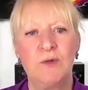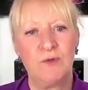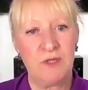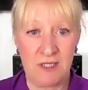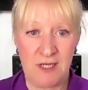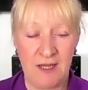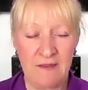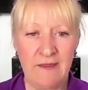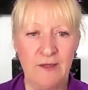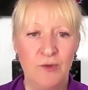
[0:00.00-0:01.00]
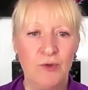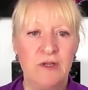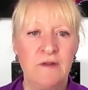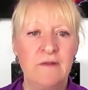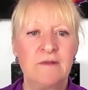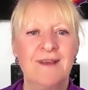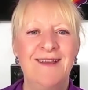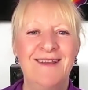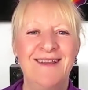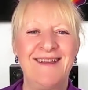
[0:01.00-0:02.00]
or near-death, thank goodness.
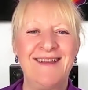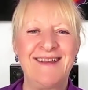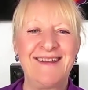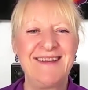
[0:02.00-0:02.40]
But